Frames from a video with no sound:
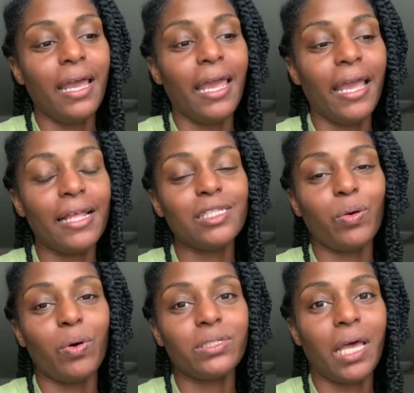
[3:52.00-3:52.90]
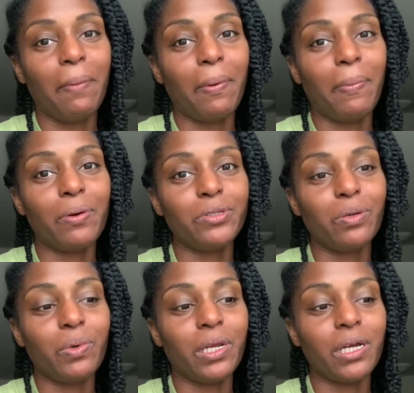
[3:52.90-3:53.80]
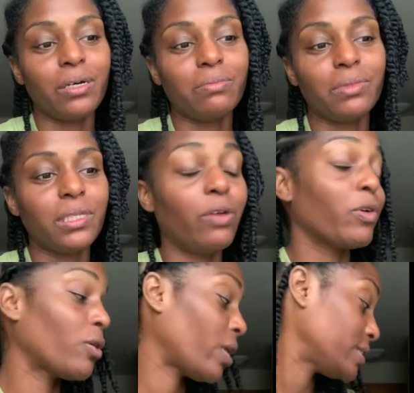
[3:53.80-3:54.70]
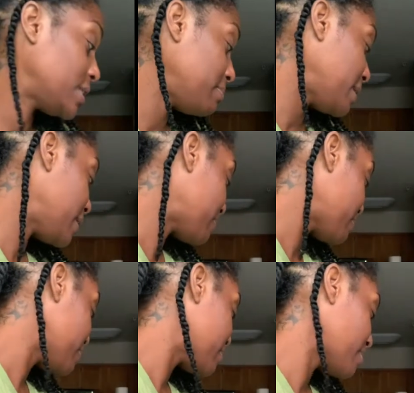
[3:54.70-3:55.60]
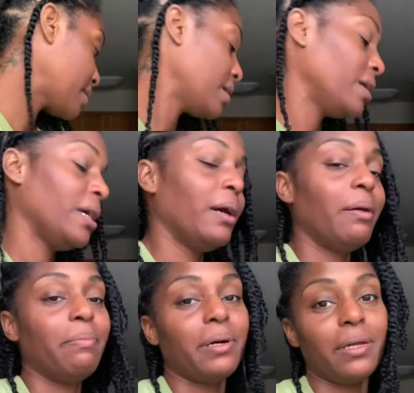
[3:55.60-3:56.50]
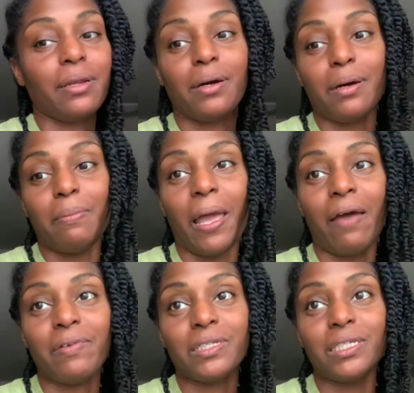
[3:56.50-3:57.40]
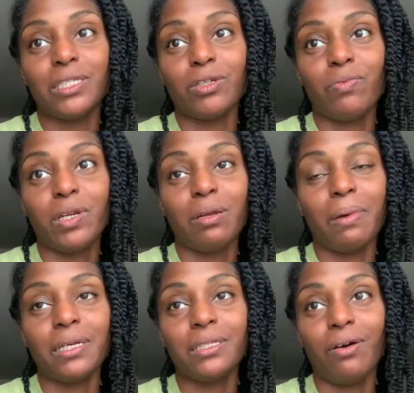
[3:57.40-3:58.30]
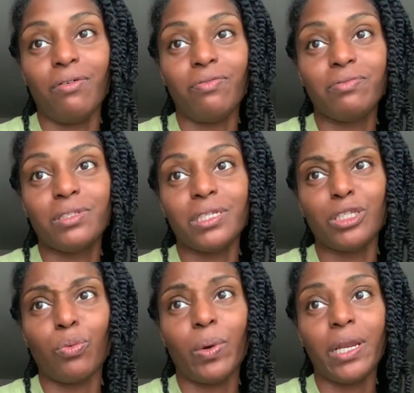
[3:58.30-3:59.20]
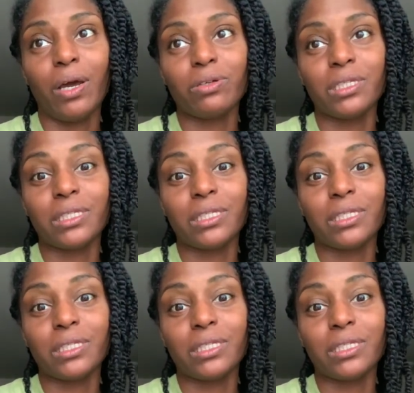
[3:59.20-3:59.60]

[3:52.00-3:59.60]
hands-on type of person when it comes in regards to me. But having to surrender myself to someone else's